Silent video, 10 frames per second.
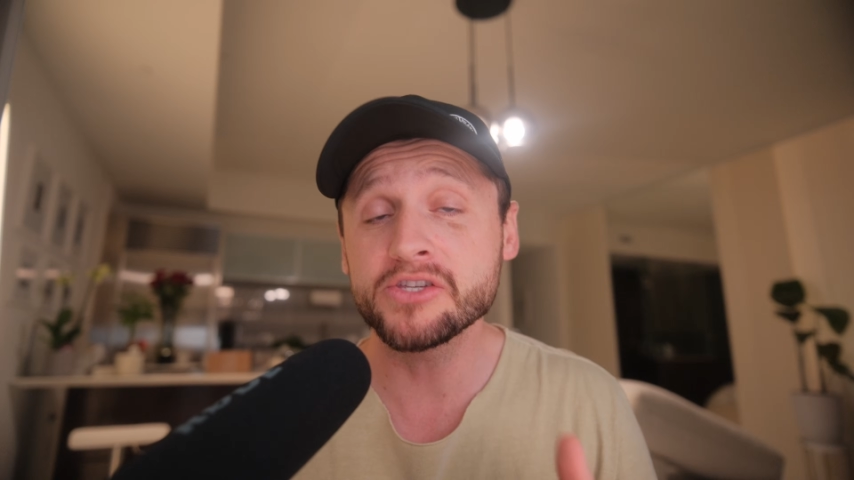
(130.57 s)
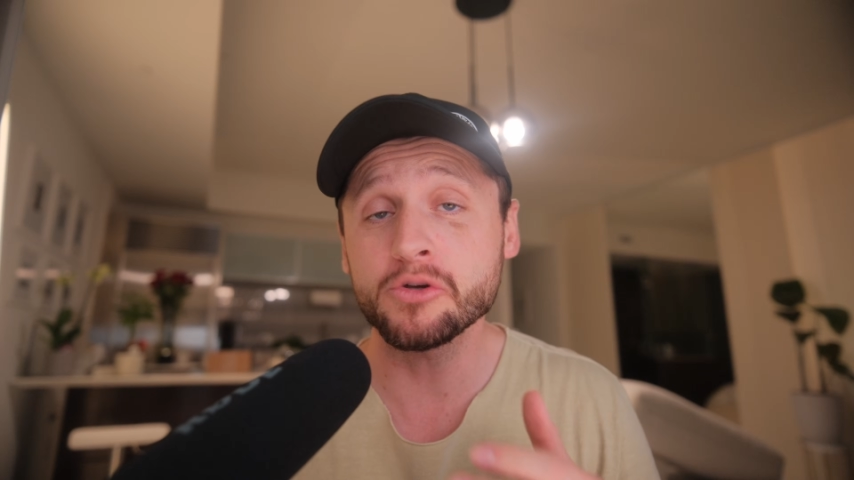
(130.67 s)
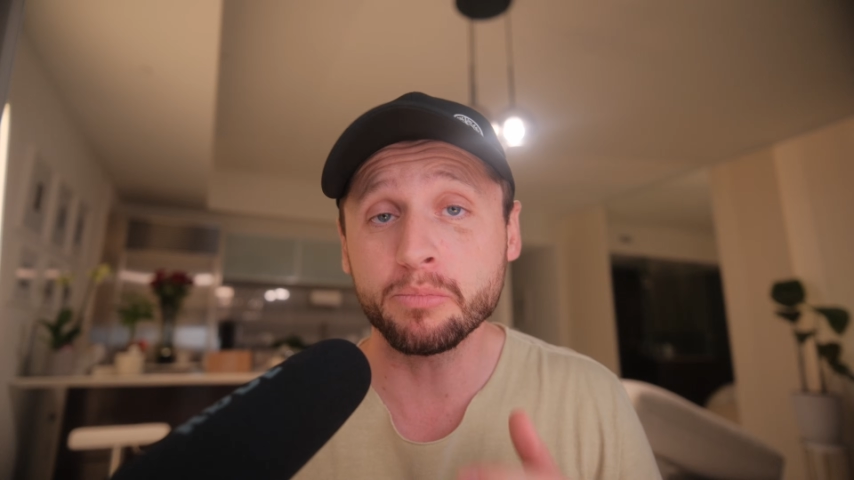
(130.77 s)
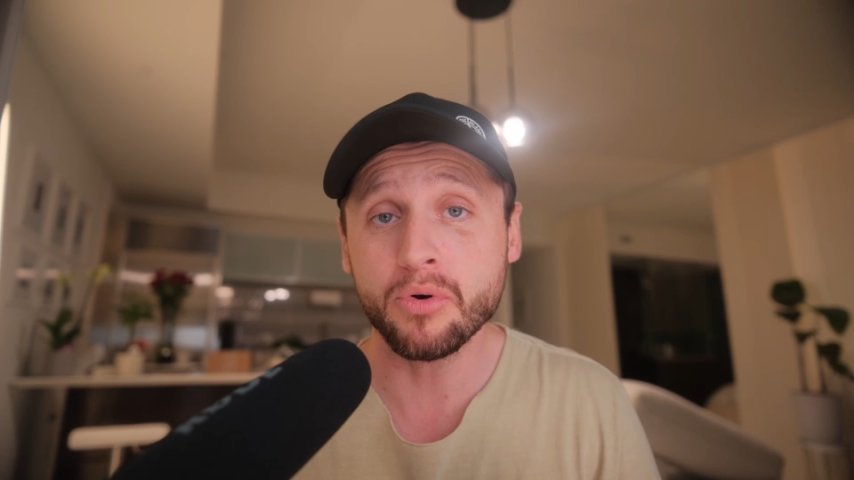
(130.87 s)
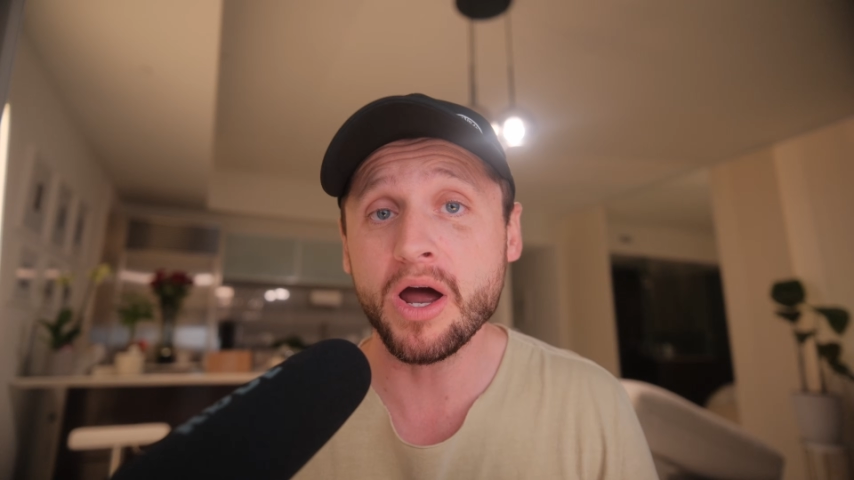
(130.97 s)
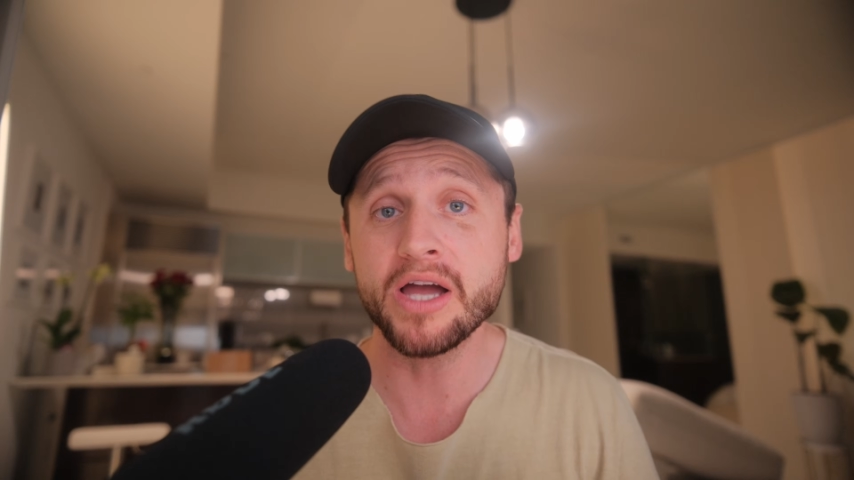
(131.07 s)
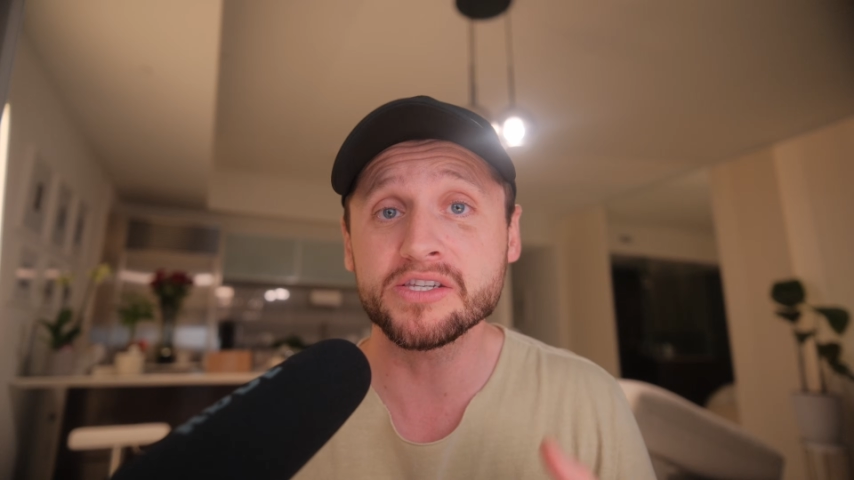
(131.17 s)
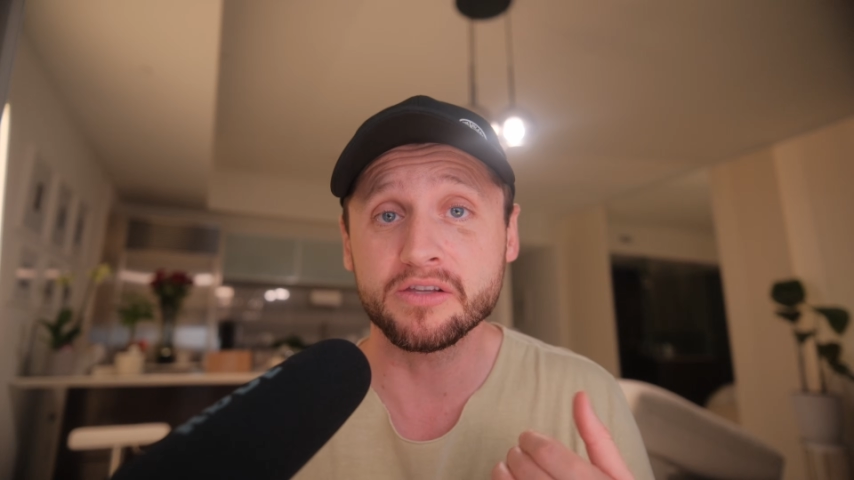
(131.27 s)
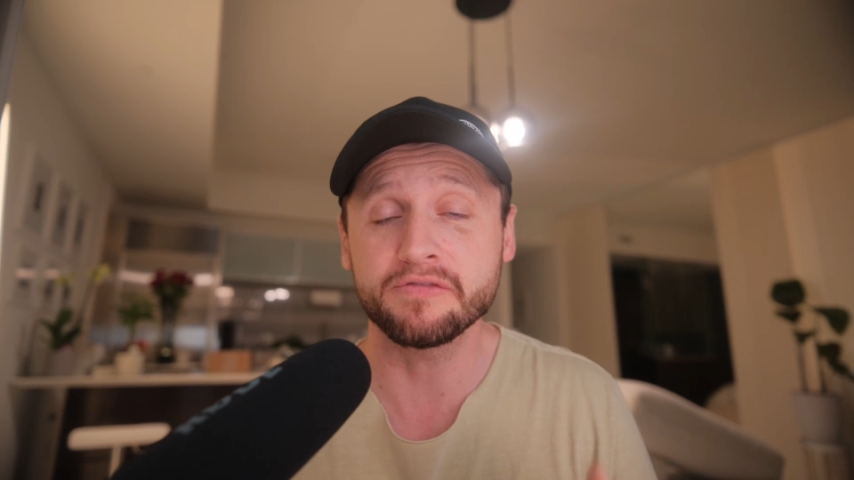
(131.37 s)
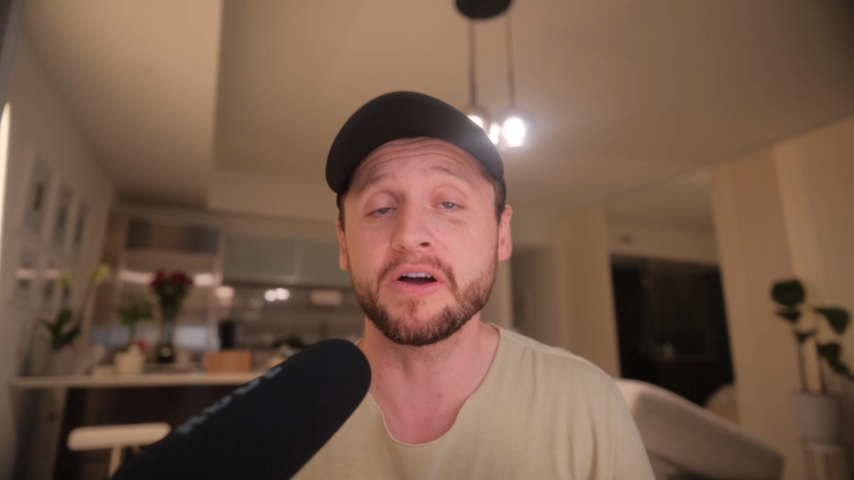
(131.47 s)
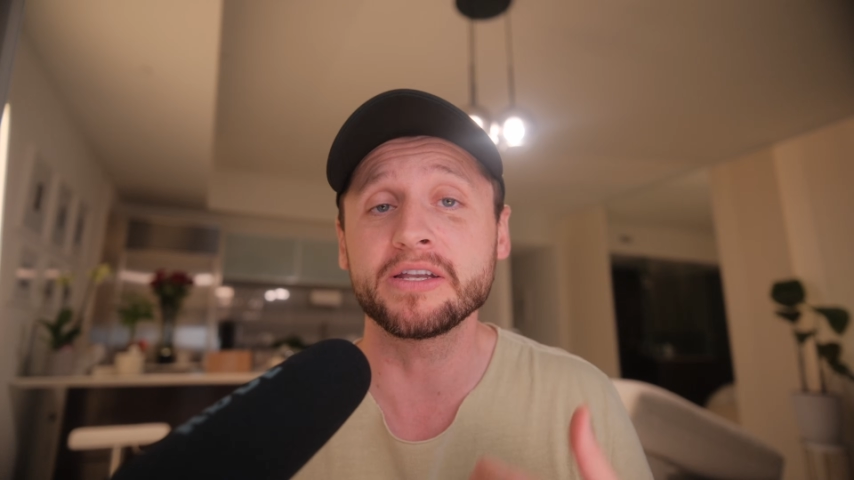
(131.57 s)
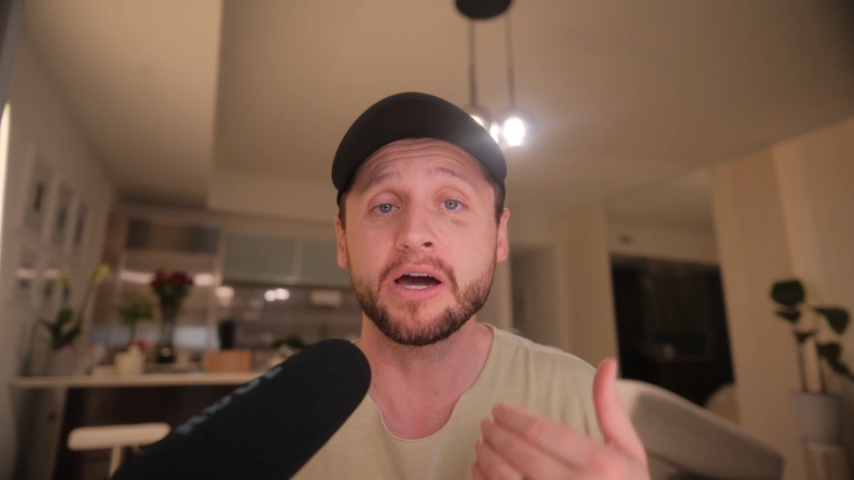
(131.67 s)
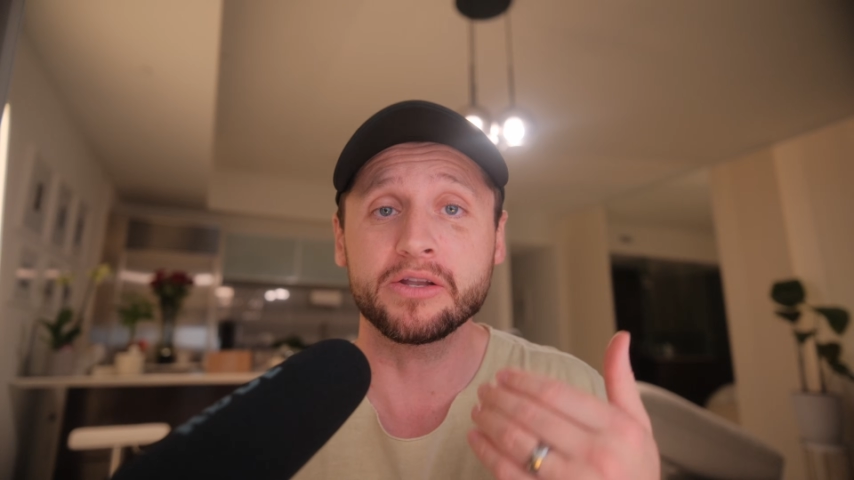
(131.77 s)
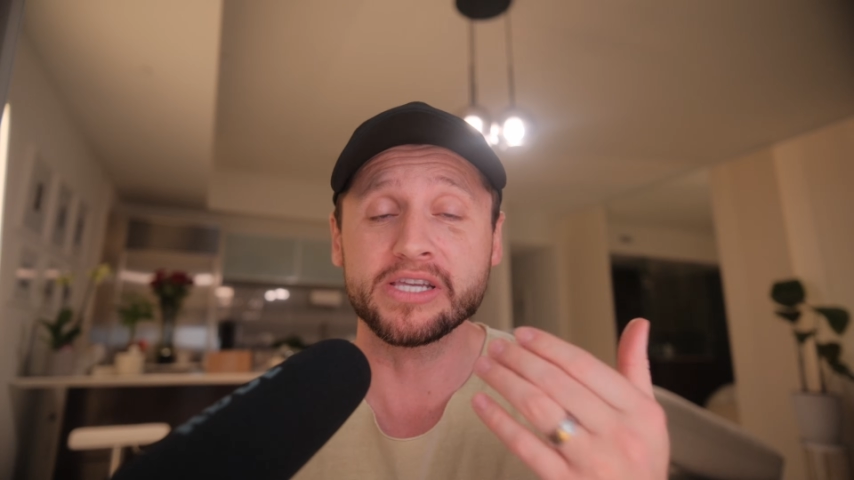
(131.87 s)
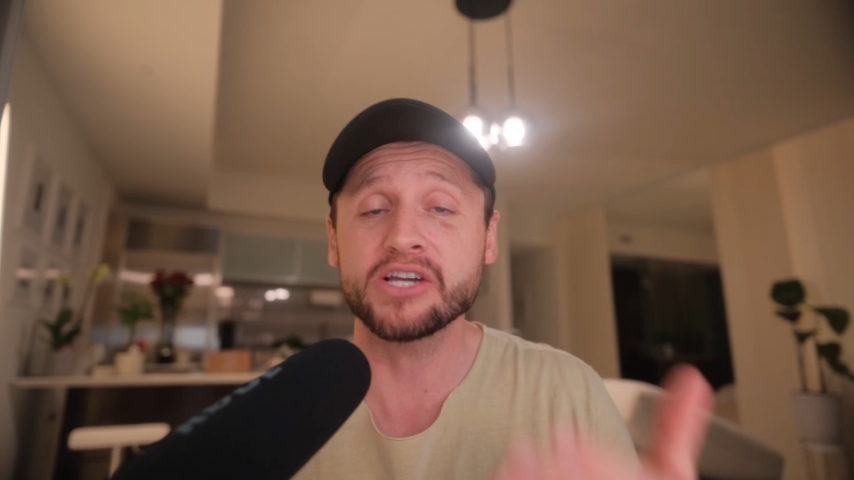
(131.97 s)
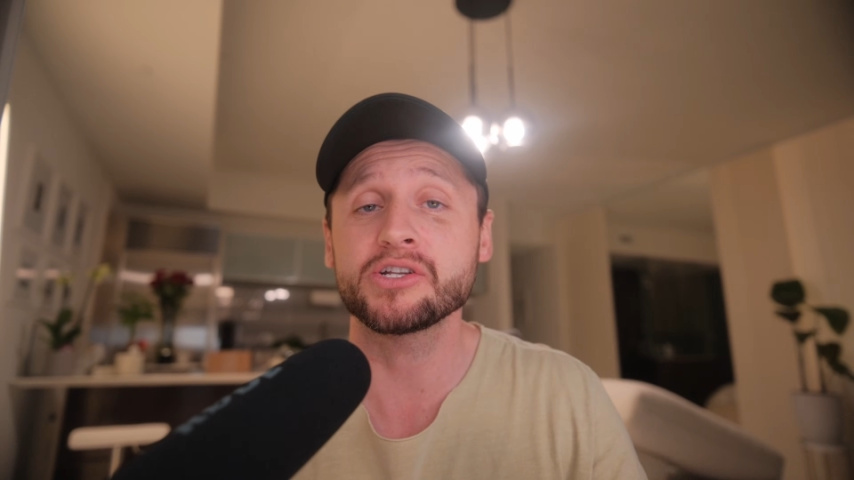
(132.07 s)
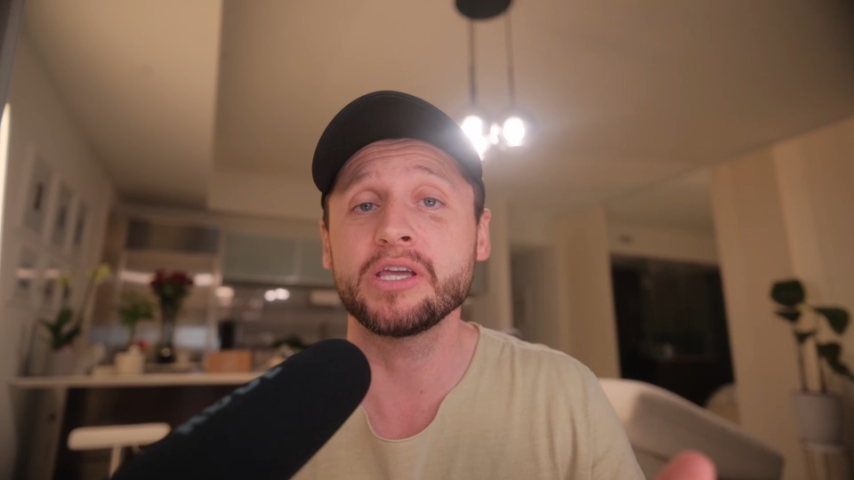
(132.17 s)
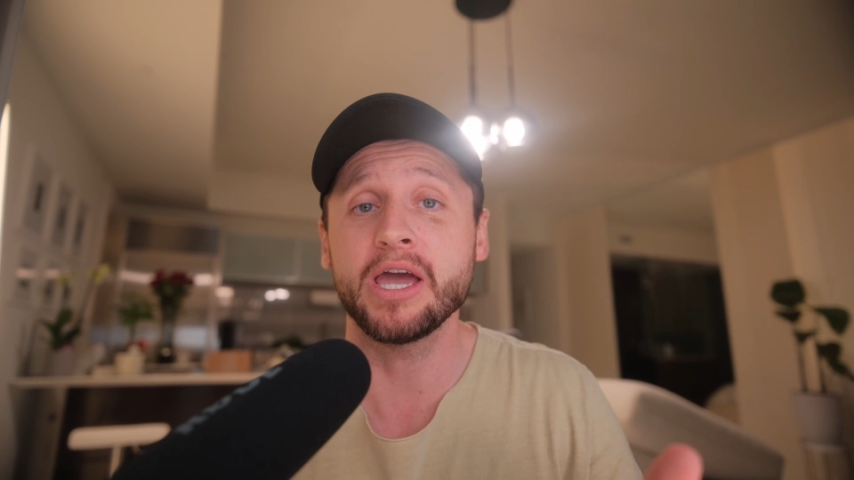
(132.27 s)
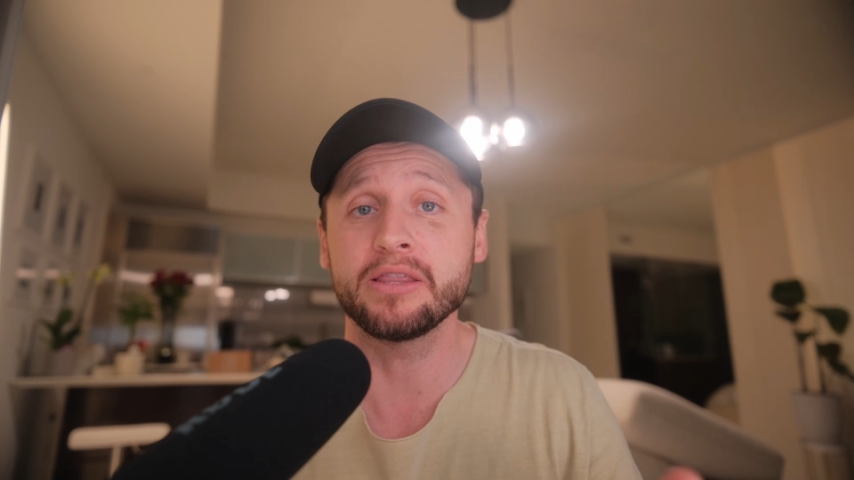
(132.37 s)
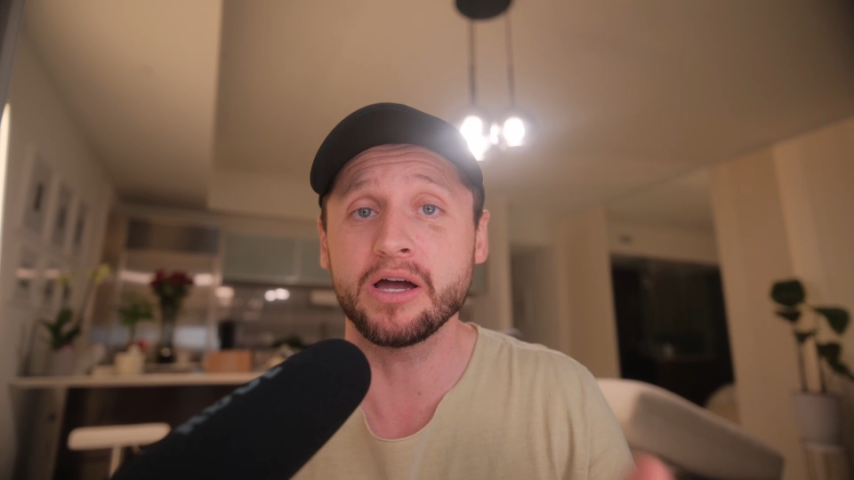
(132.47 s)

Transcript: surprised to find out it's actually at